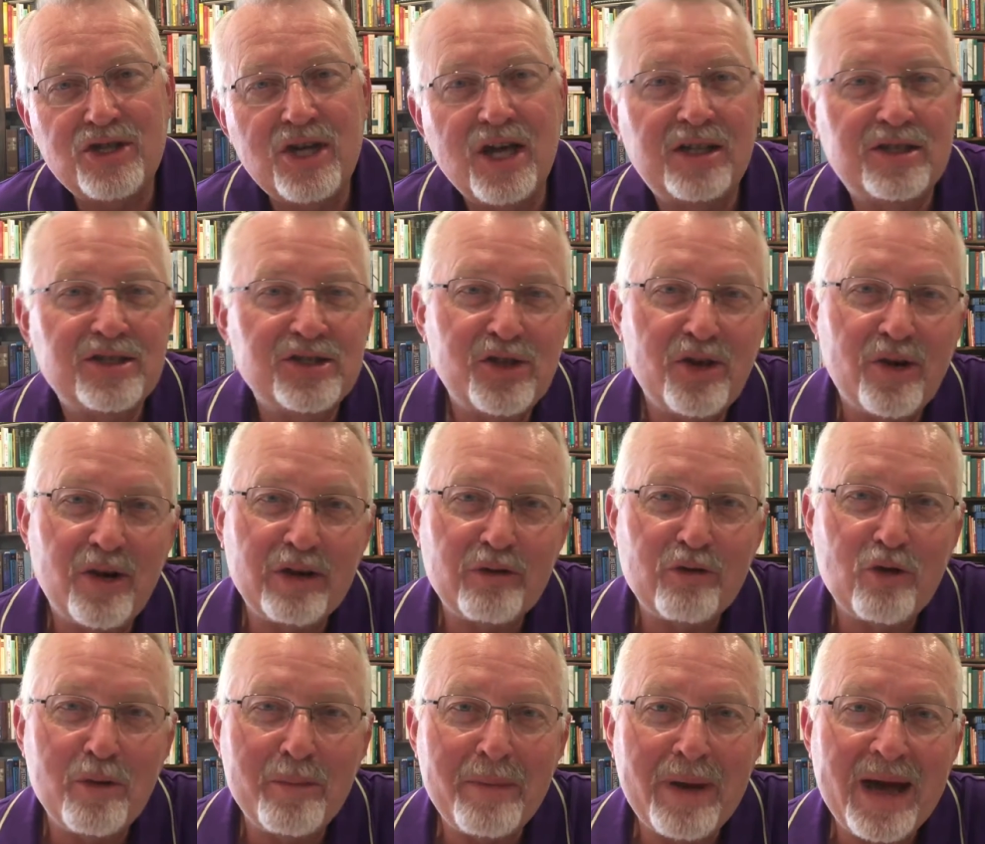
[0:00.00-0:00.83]
John's going
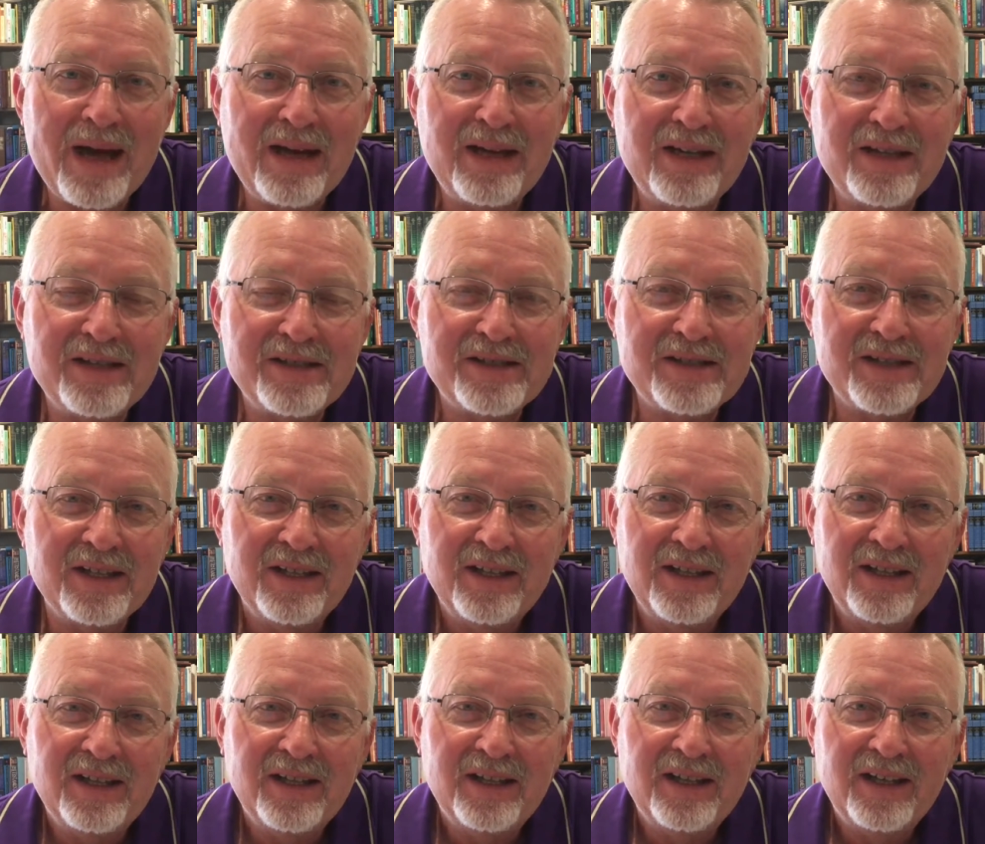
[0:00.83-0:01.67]
to remind us
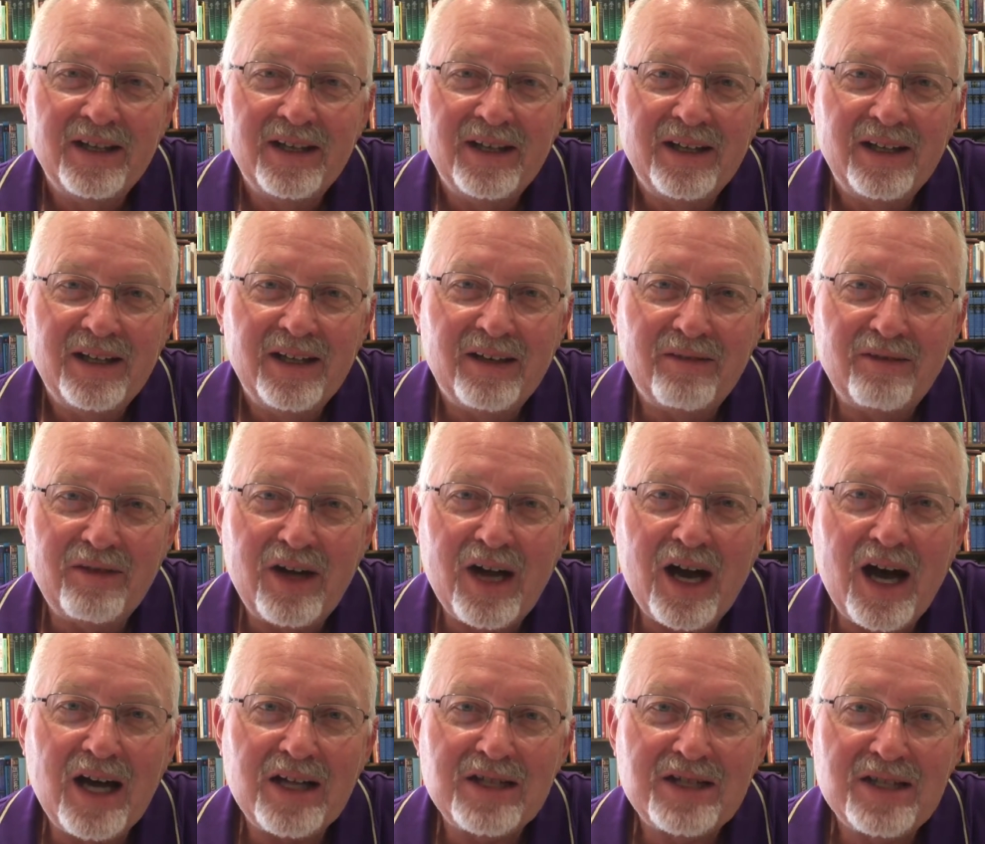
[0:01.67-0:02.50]
of
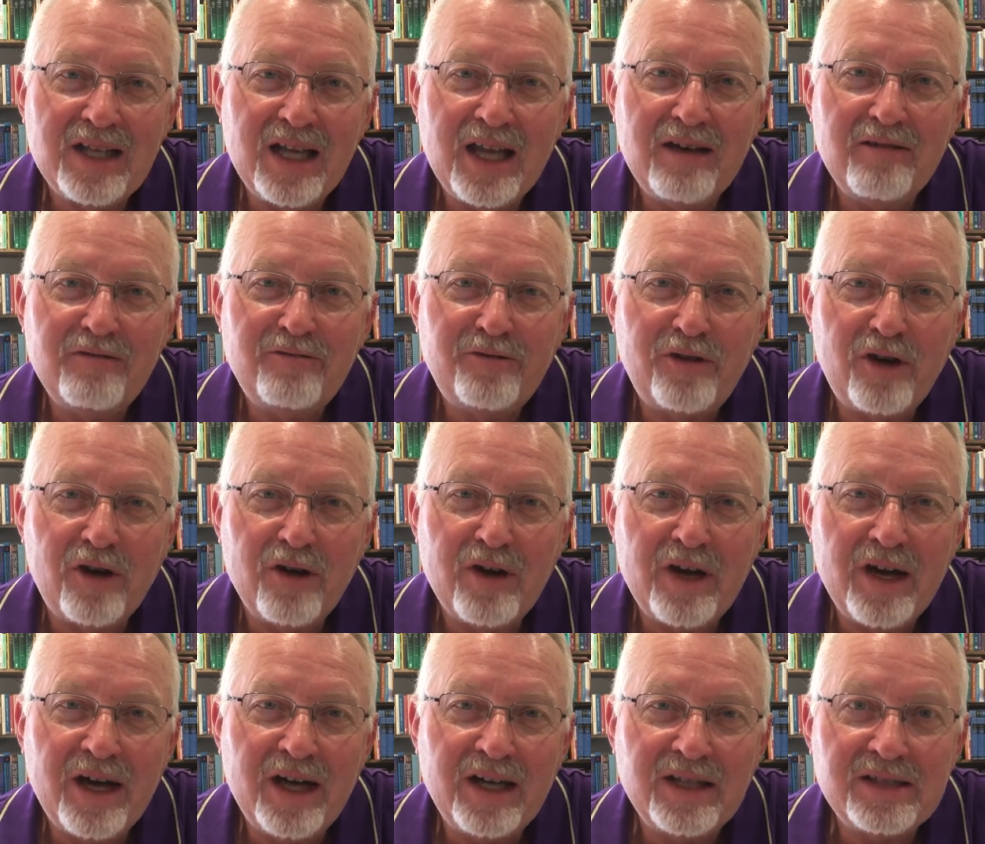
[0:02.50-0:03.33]
God's love
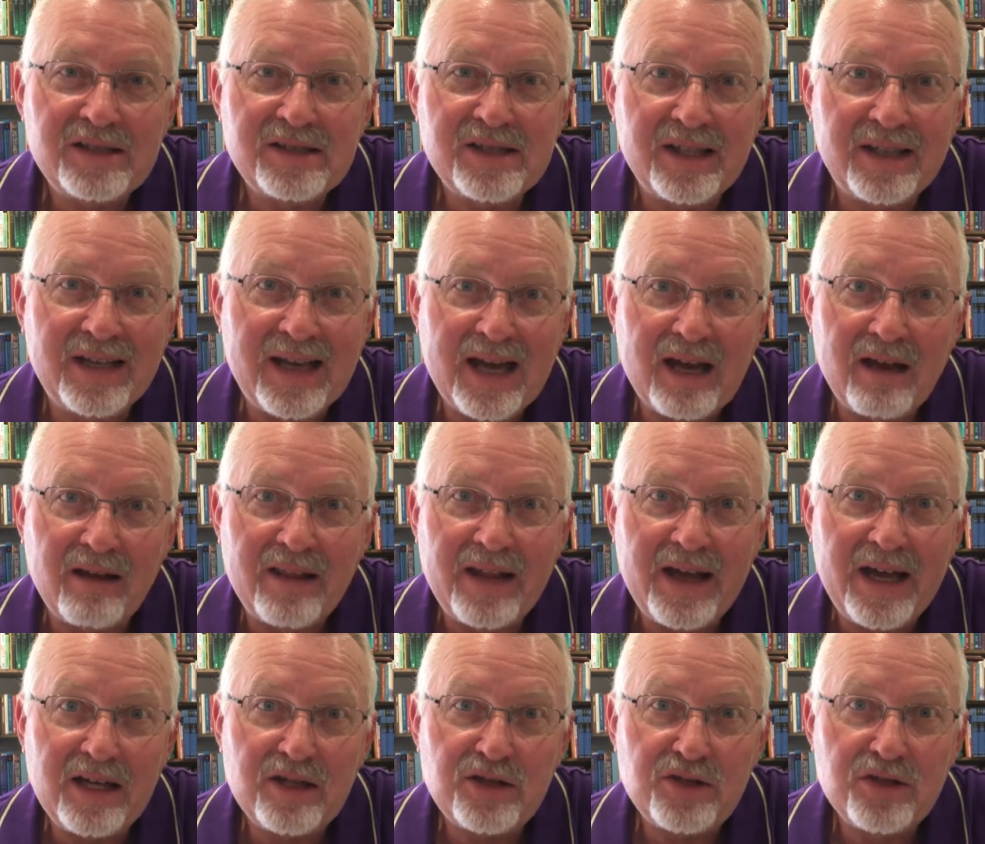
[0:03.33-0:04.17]
for us and how
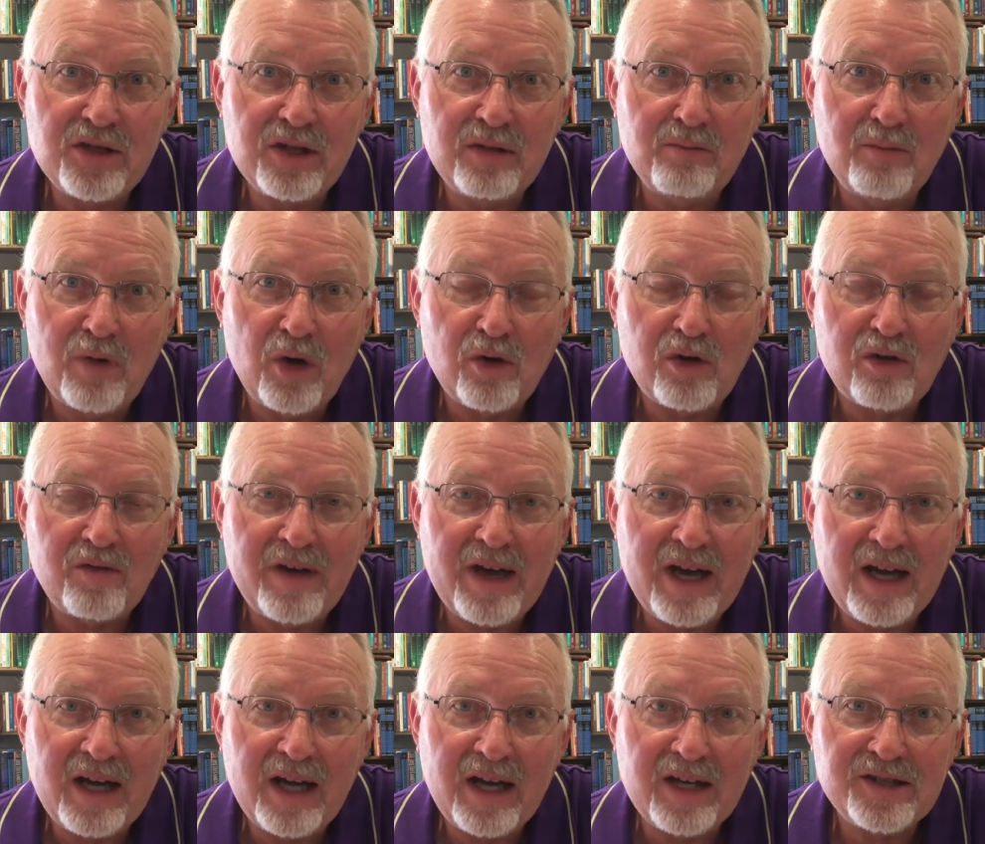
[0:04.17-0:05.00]
that should
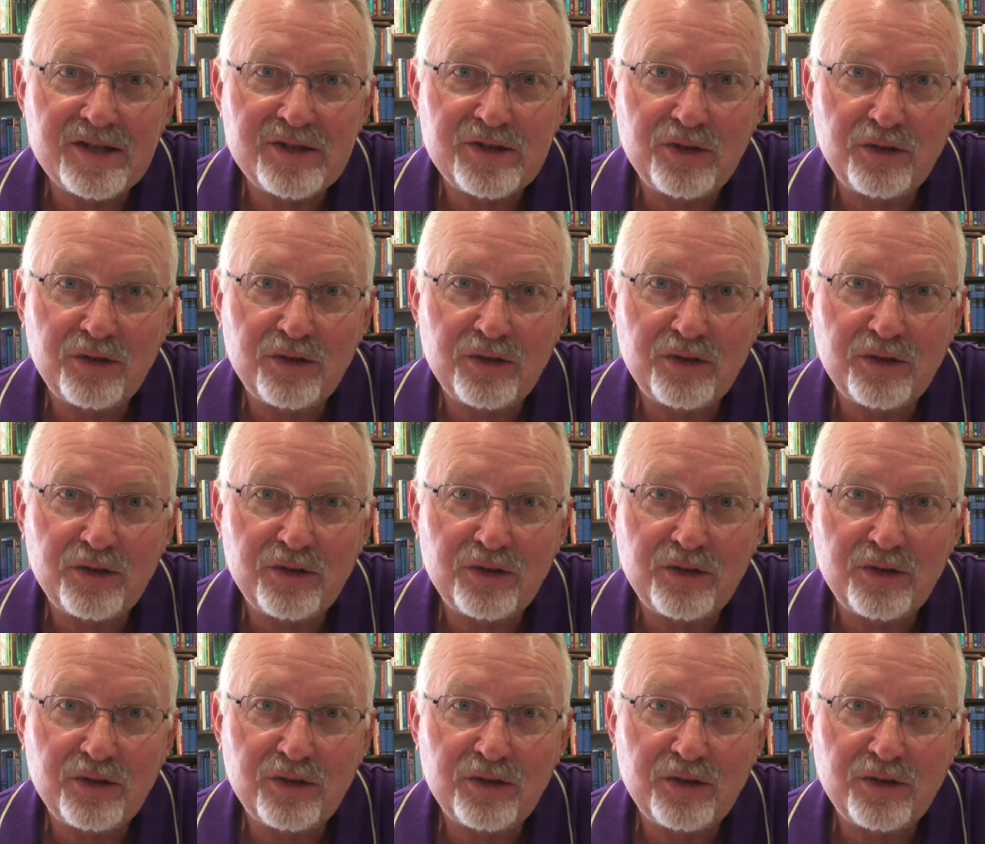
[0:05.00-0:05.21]
motivate us